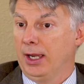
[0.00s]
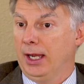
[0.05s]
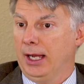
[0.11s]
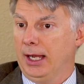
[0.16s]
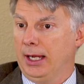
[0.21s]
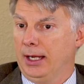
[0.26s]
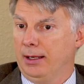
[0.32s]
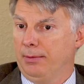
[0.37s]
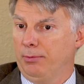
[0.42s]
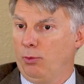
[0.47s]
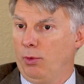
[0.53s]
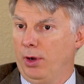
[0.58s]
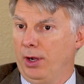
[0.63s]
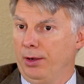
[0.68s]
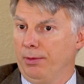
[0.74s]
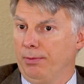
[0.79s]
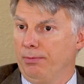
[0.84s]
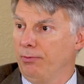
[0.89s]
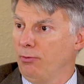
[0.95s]

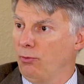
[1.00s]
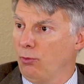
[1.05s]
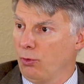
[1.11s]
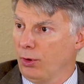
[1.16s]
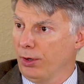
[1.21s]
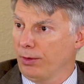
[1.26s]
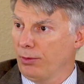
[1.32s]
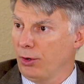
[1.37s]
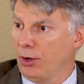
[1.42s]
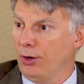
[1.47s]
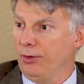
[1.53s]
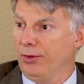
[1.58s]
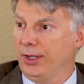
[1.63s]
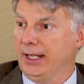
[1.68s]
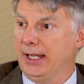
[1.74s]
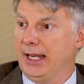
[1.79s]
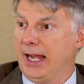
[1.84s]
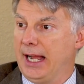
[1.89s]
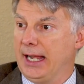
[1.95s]
While we're
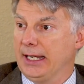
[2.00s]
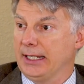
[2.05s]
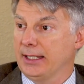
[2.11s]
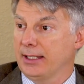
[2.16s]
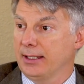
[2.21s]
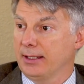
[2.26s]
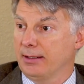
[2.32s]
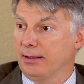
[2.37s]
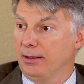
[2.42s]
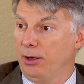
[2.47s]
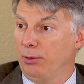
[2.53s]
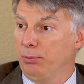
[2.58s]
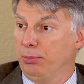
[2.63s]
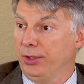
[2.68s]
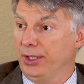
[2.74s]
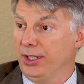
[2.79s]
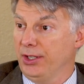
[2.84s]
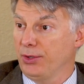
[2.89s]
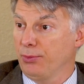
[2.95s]
currently not
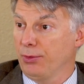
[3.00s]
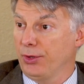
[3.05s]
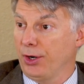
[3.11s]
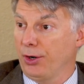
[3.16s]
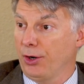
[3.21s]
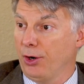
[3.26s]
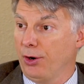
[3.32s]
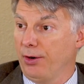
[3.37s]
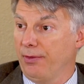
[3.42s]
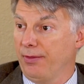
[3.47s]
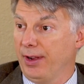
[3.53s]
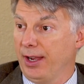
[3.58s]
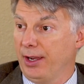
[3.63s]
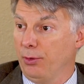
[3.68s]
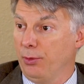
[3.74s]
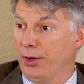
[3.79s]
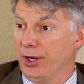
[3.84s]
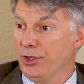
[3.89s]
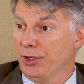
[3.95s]
pleased with our current
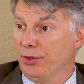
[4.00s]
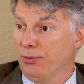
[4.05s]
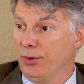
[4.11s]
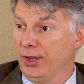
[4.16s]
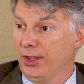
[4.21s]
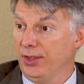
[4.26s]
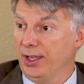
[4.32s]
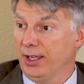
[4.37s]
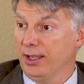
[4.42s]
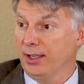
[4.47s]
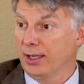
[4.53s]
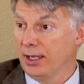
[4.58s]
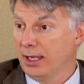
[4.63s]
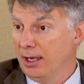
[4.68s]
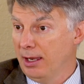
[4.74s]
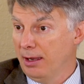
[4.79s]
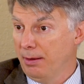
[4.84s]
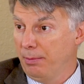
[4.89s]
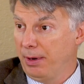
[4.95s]
valuation, we think
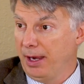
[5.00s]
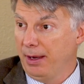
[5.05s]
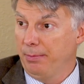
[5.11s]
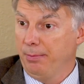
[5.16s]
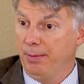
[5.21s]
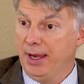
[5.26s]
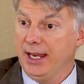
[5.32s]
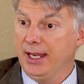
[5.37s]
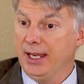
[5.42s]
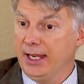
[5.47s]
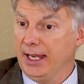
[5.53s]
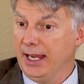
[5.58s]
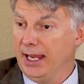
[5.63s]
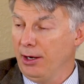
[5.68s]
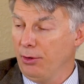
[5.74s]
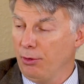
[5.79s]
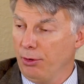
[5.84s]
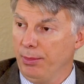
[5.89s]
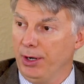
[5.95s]
by making
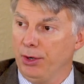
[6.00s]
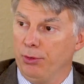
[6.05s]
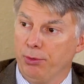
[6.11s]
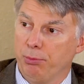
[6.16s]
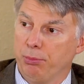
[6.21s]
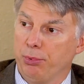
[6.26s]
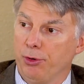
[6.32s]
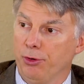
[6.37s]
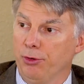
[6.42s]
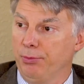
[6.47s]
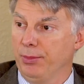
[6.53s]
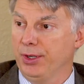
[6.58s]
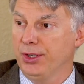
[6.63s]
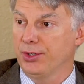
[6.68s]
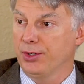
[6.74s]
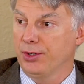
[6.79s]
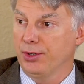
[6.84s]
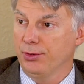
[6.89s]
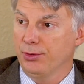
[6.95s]
incremental
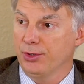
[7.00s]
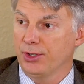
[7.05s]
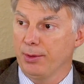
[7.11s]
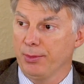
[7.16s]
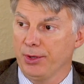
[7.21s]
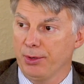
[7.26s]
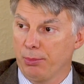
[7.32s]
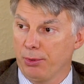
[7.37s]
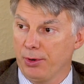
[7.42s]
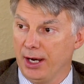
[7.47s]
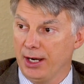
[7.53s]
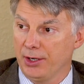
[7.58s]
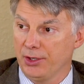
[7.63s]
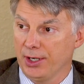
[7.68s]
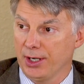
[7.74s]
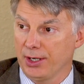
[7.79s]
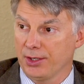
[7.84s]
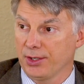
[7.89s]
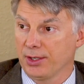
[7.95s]
improvements to some of the
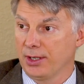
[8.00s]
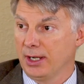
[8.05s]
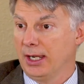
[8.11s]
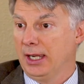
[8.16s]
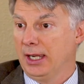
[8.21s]
projects,